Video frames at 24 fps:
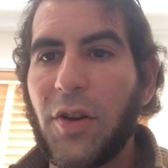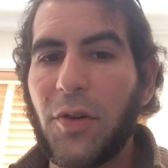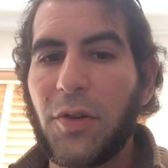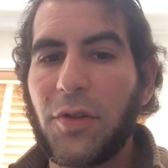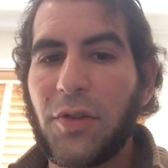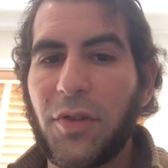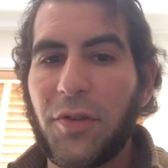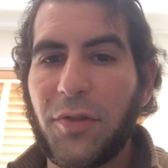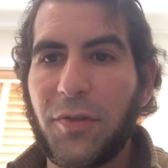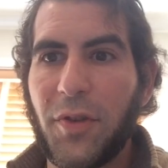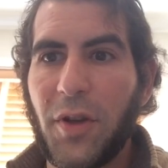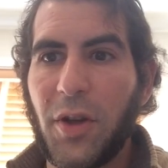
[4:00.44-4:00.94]

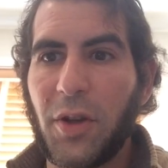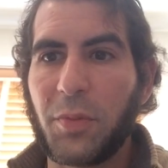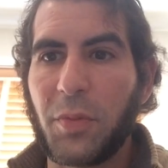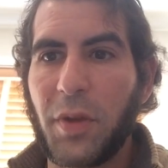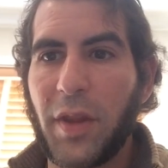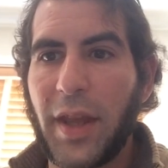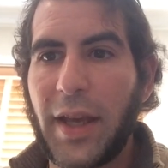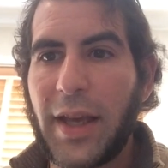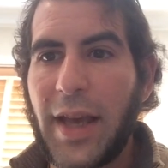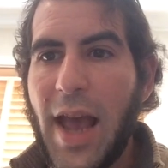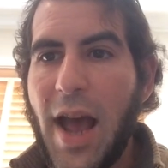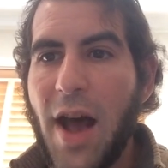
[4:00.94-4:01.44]
news is filled
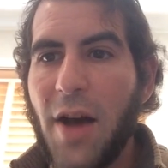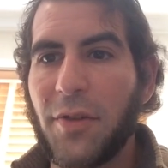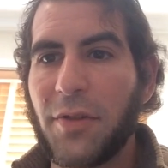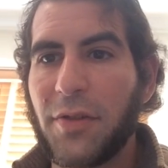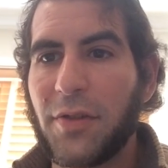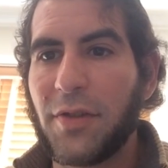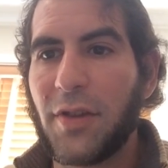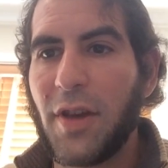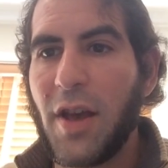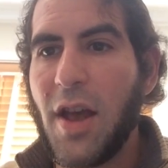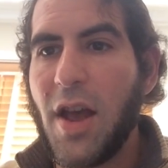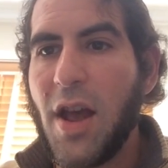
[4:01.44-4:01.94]
with
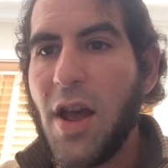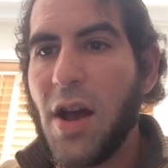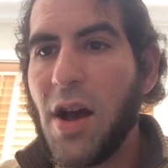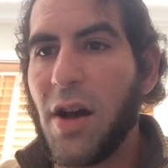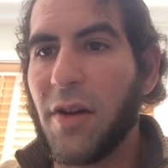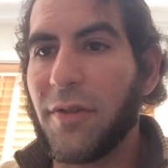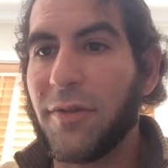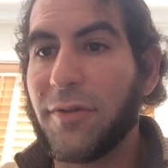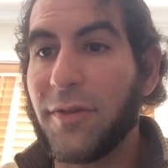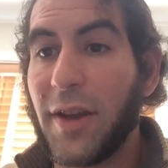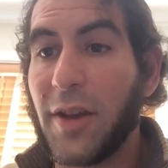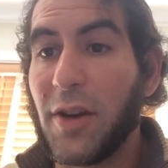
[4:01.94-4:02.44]
accounts
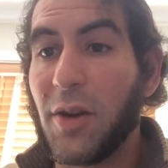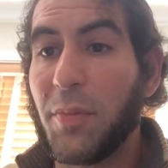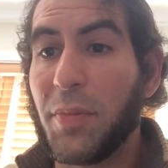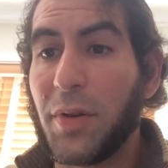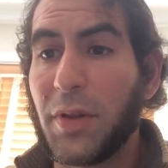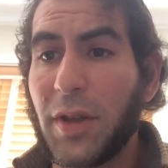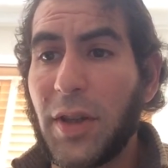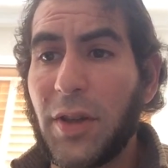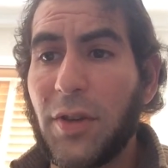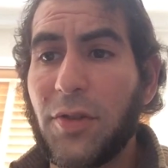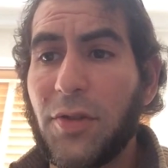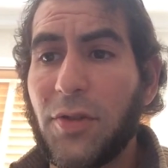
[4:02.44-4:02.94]
of fatal
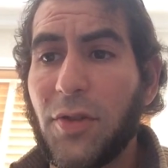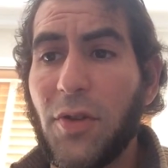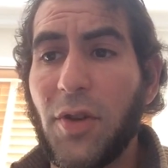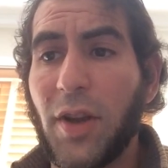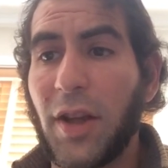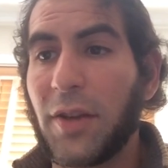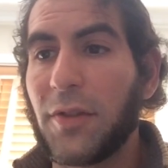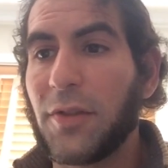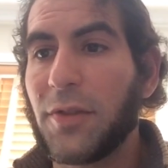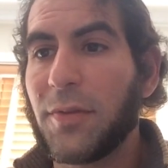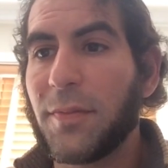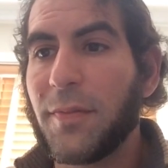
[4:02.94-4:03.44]
police
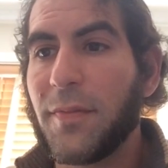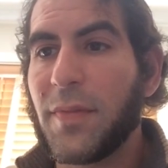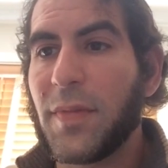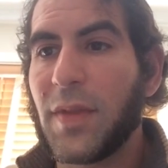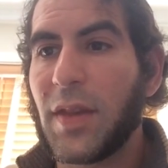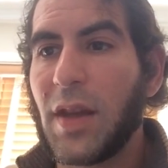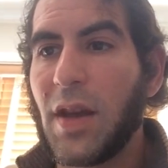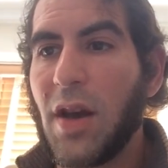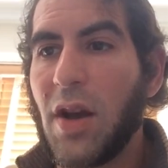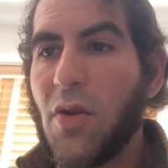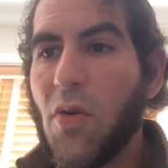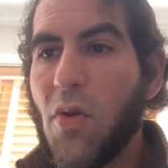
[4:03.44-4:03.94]
shootings.
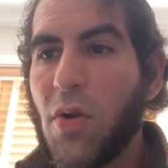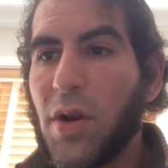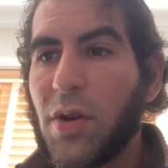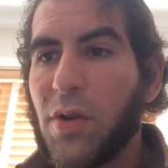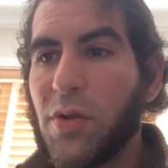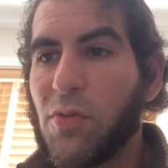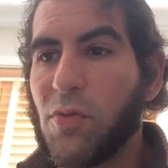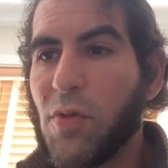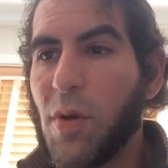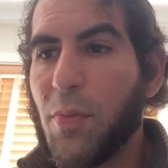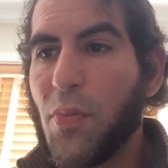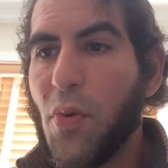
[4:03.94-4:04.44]

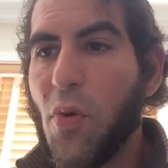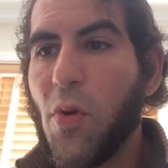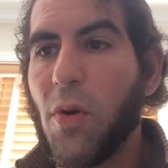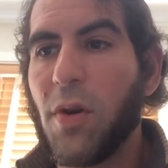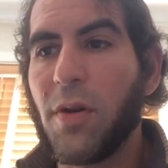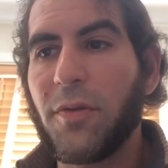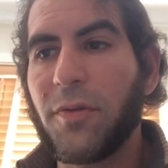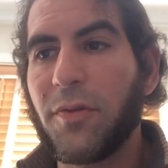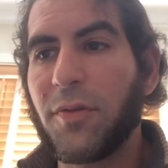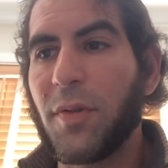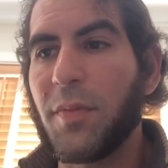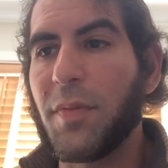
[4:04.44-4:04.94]
According to a
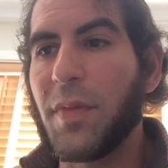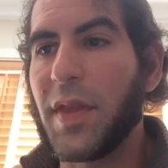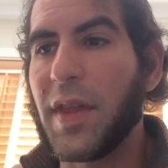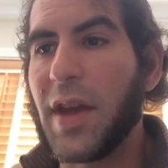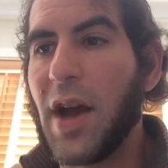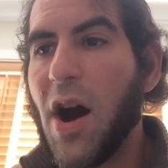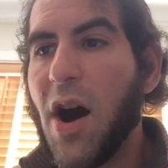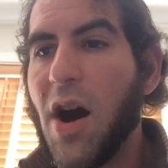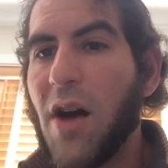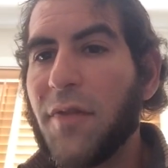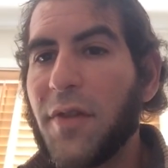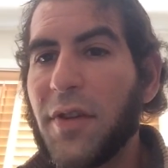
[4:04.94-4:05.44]
report from
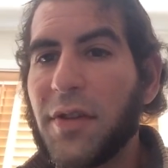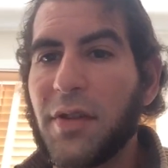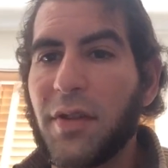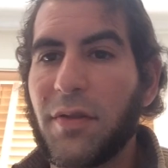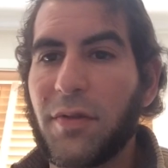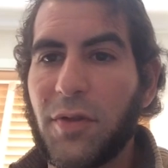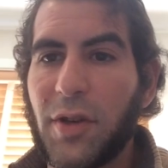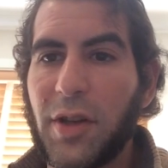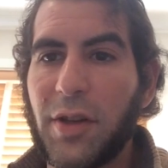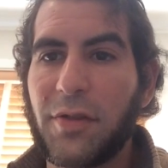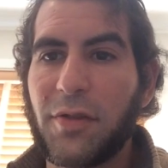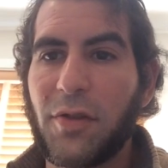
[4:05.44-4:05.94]
the Office
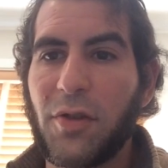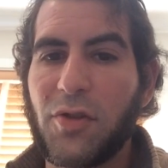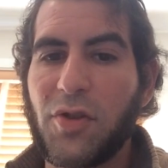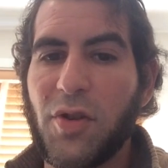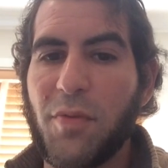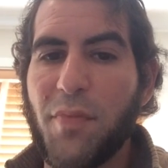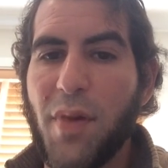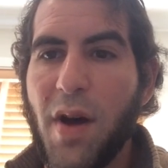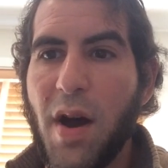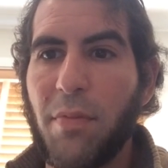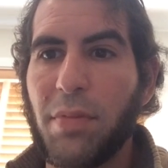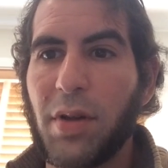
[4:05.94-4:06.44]
of Research
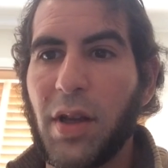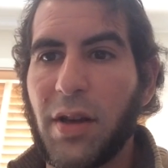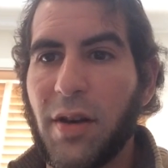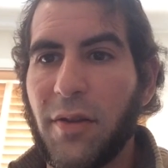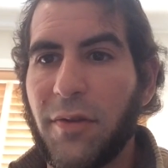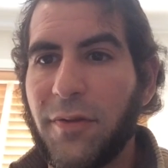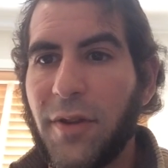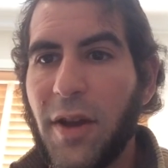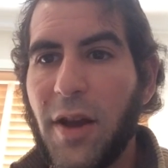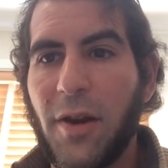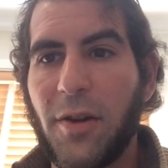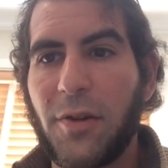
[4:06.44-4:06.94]
and Public
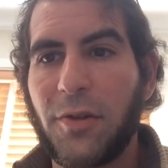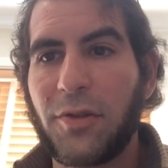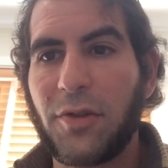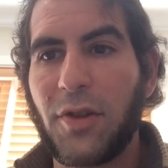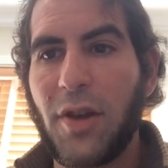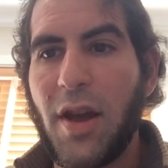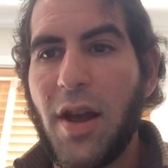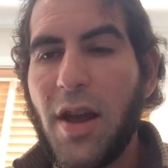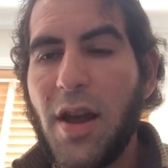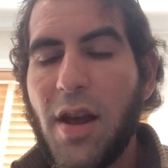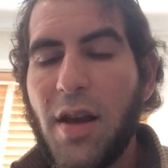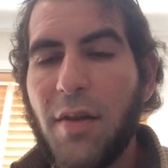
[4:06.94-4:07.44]
Affairs,
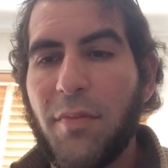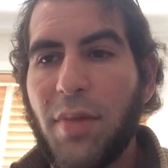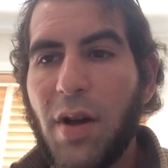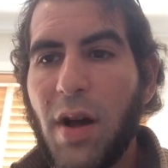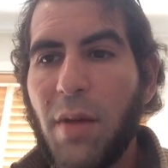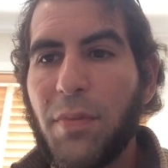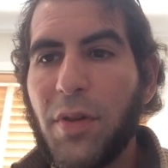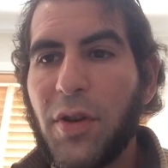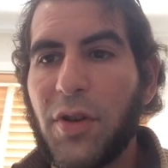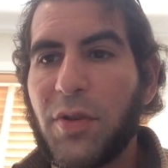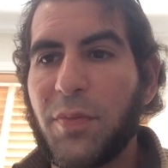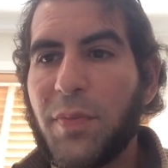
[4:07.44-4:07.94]

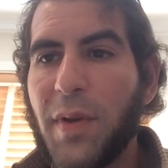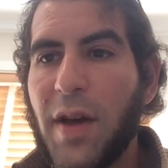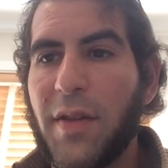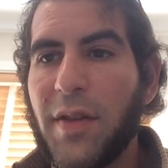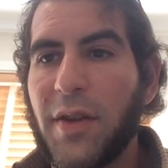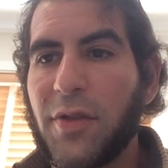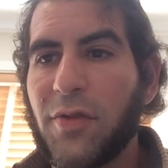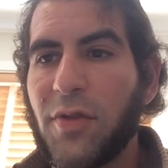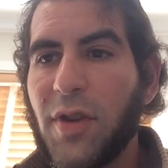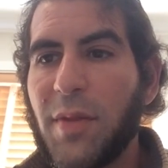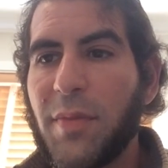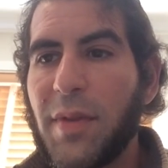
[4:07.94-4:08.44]
published by
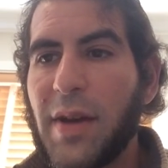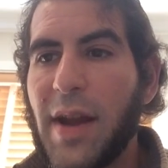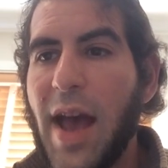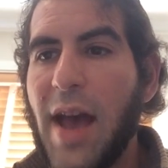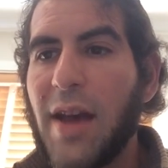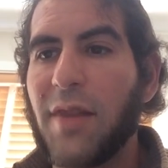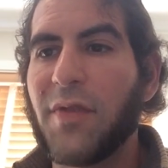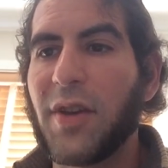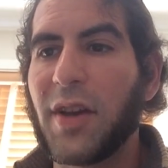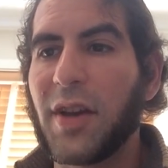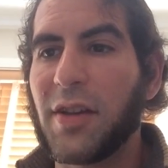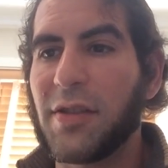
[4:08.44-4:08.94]
the Treatment
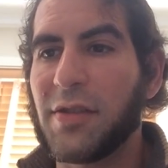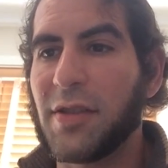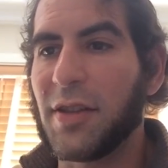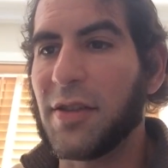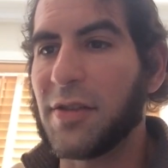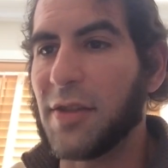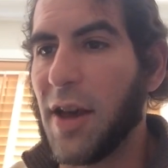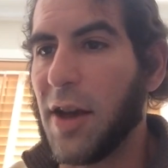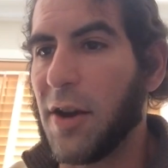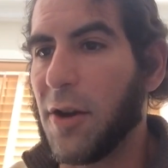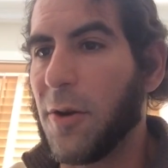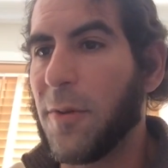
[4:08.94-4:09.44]
Advocacy
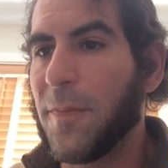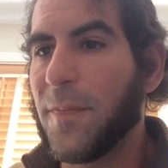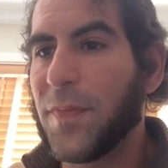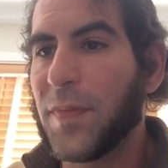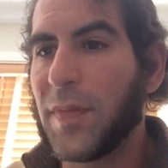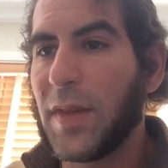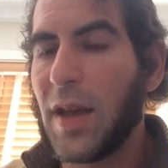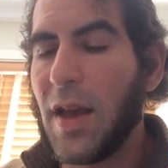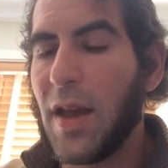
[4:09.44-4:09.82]
Center,